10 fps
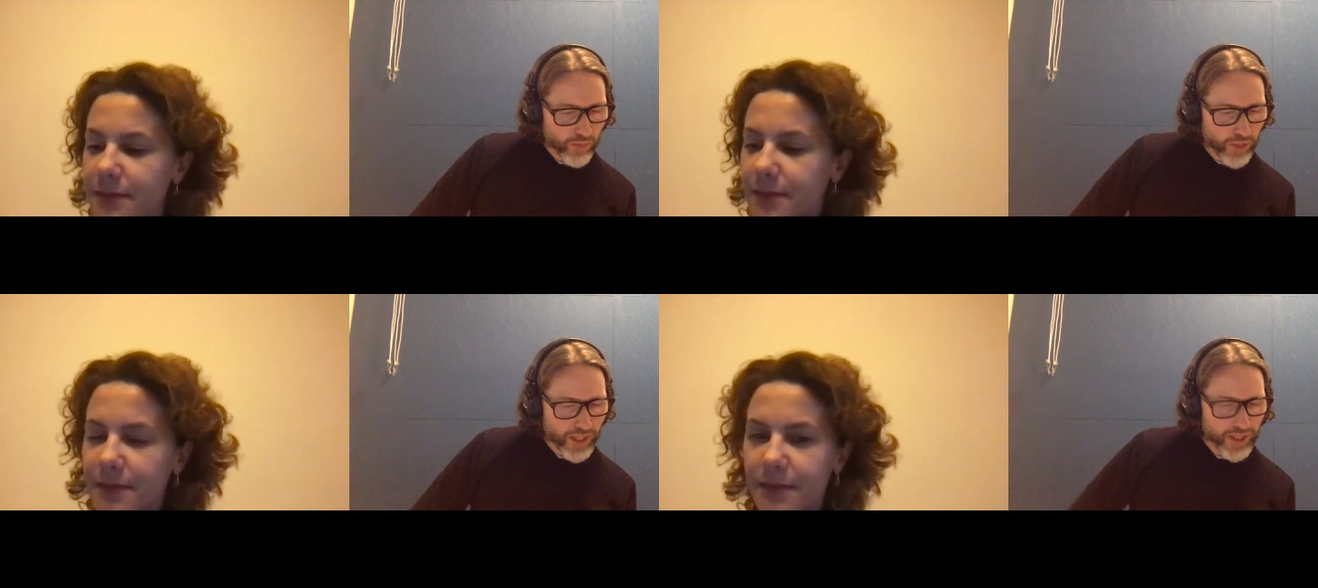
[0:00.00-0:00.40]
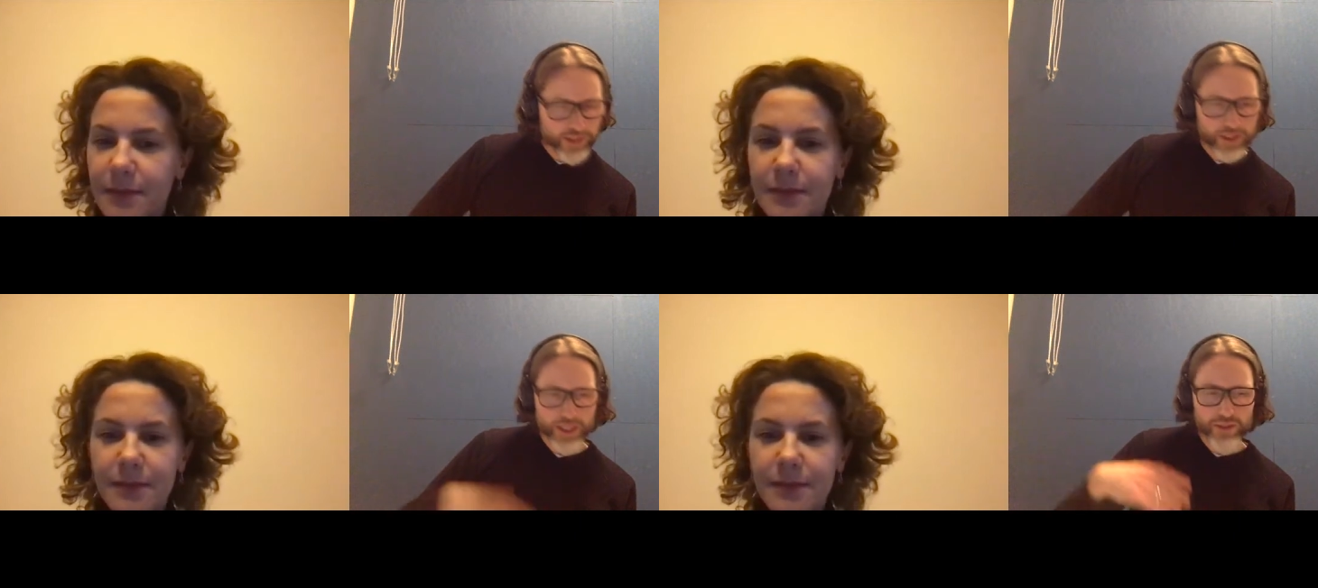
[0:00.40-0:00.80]
Speaker 1: we're here
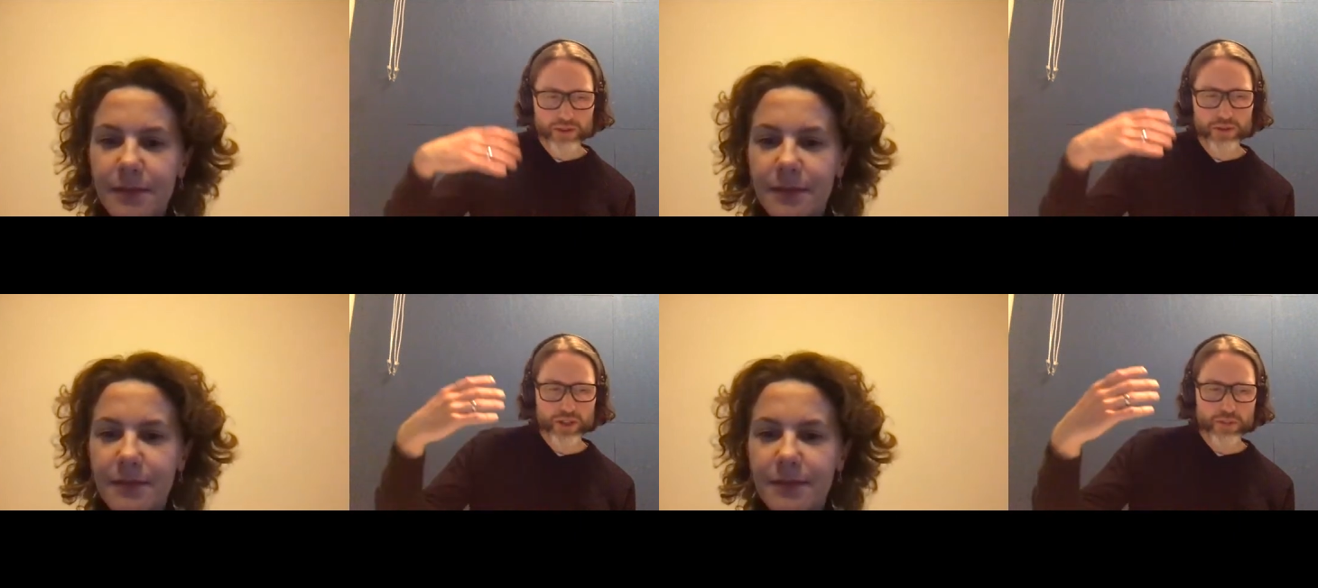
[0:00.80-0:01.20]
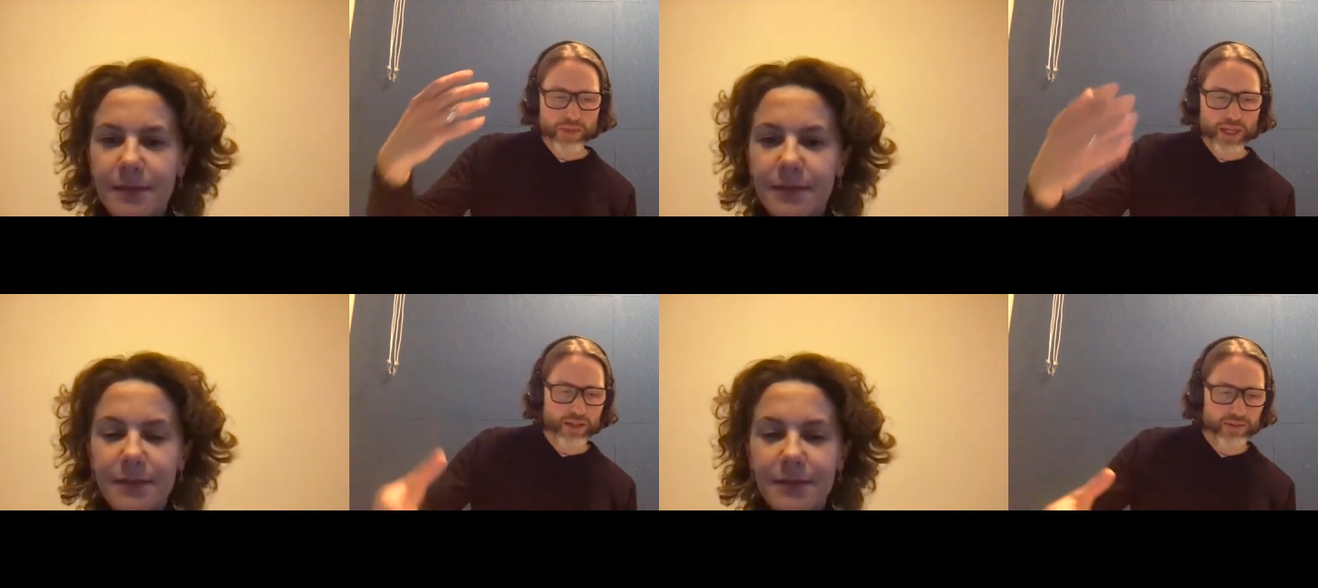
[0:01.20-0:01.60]
today to talk
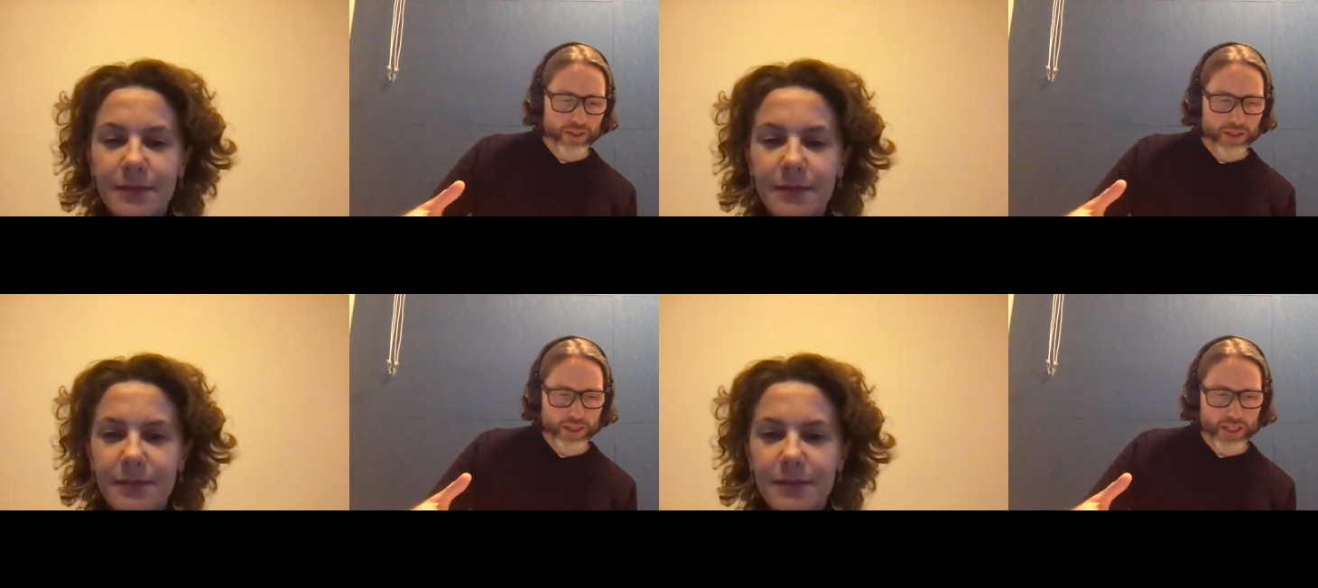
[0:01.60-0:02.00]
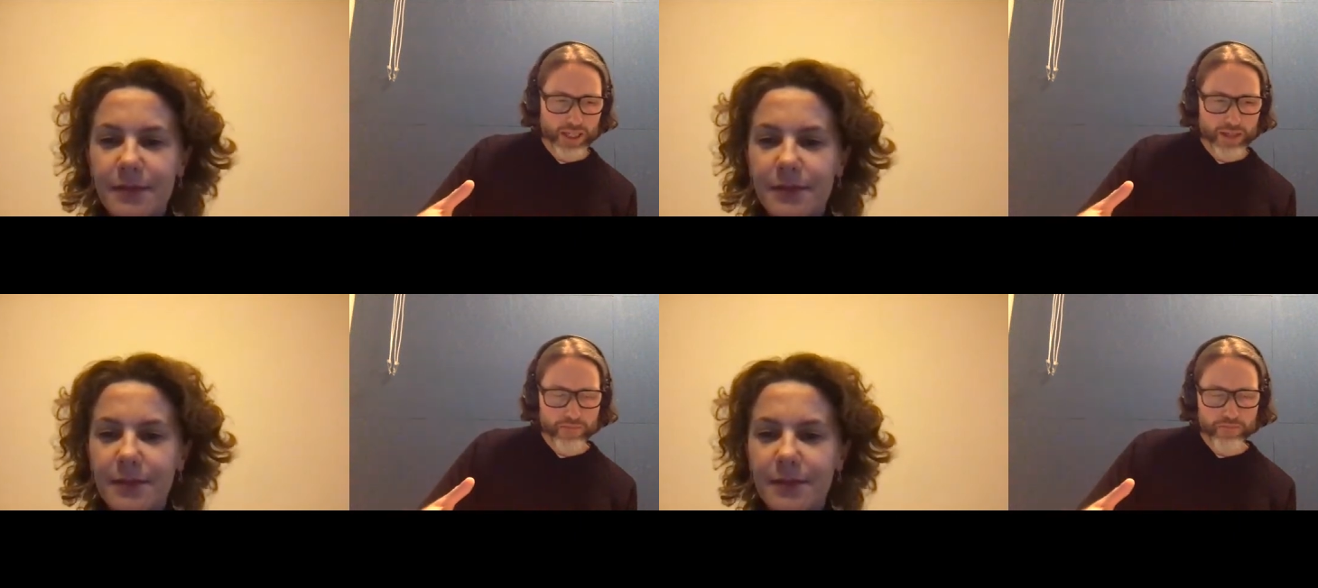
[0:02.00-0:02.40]
about,
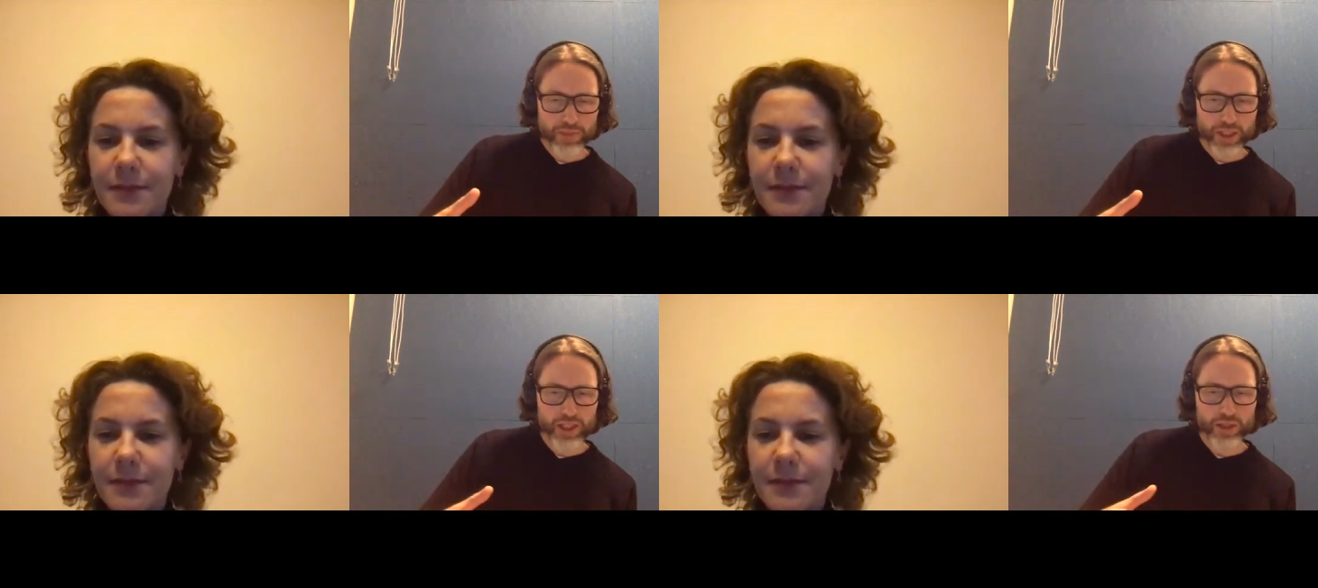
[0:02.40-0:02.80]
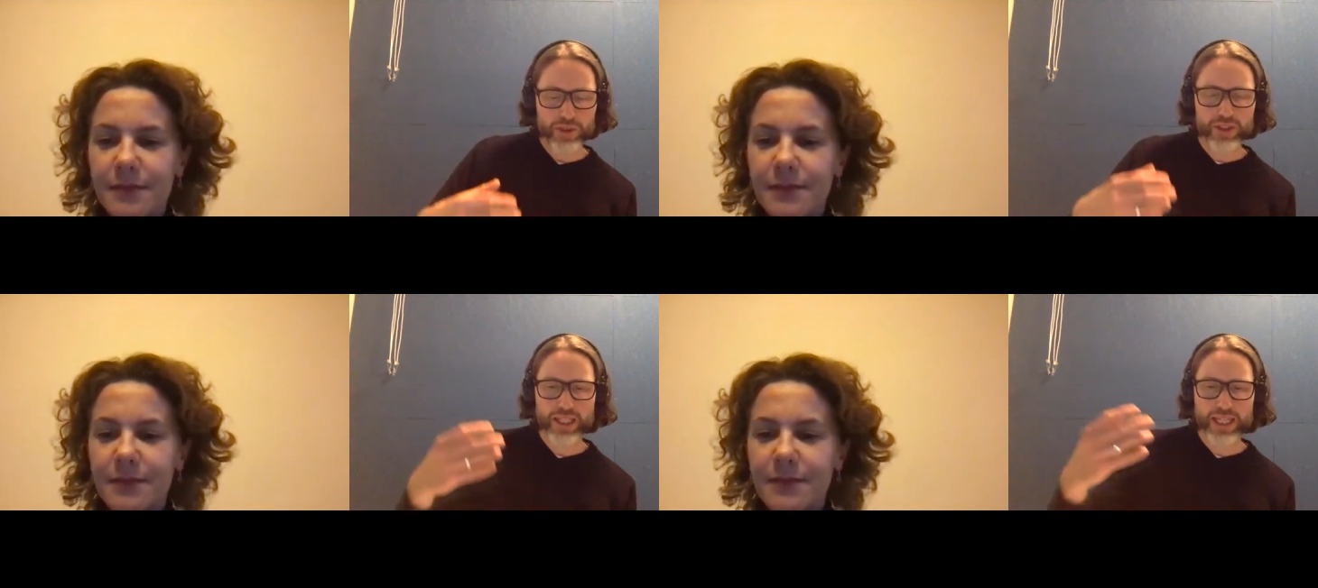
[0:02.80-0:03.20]
um, you know,
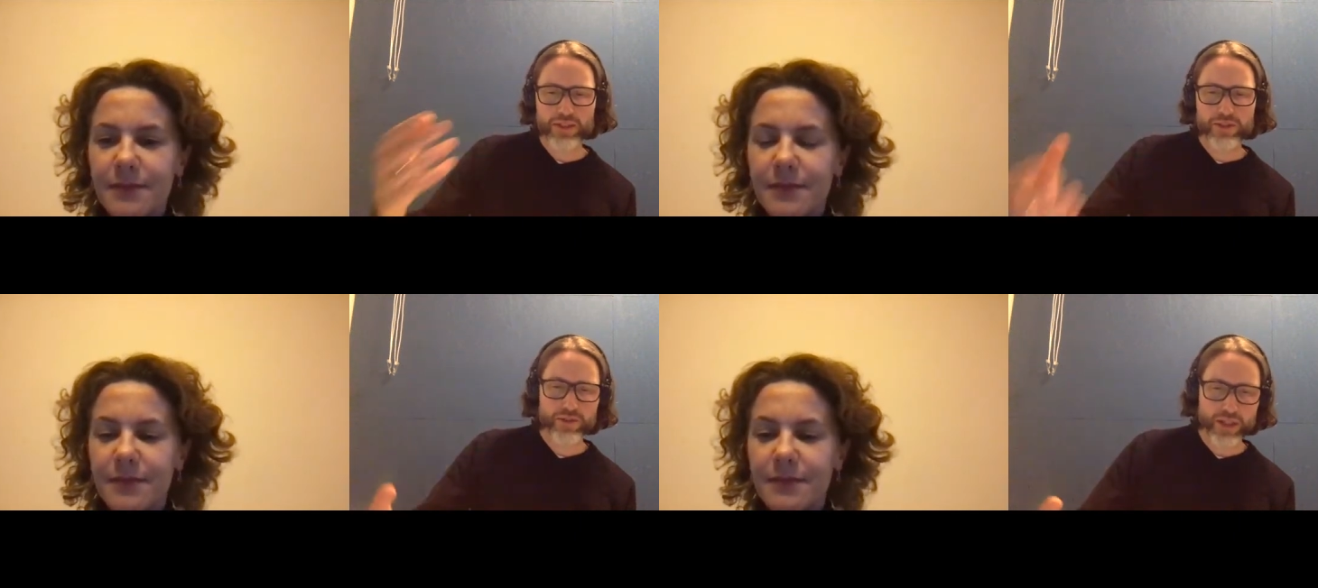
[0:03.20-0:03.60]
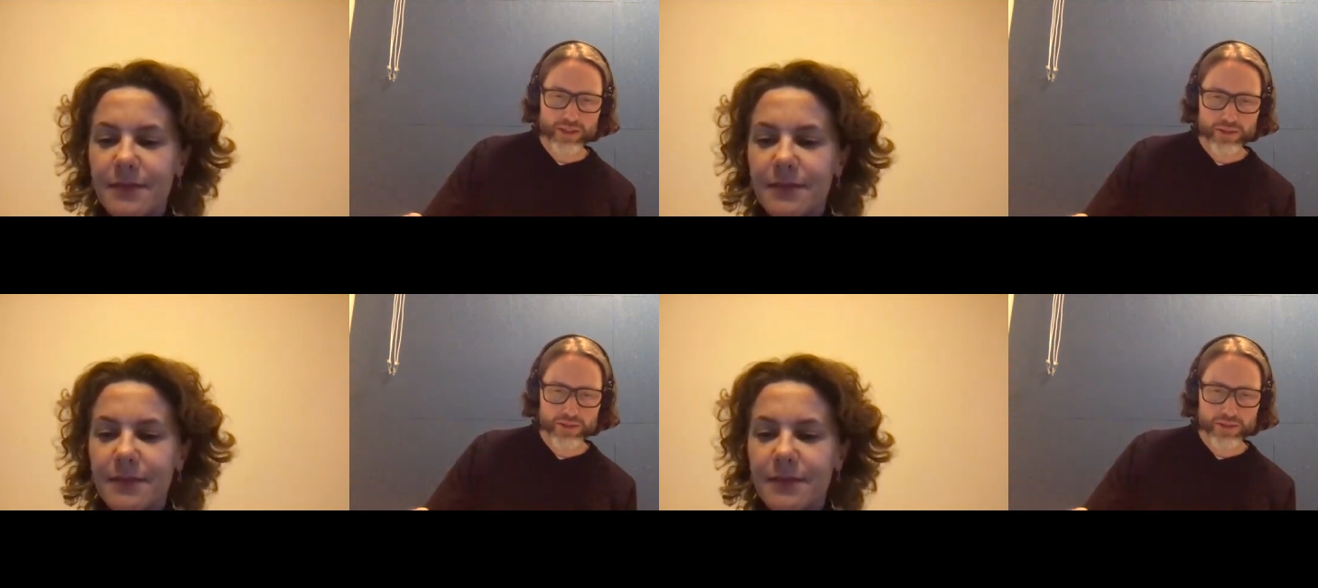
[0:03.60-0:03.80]
what's next, right?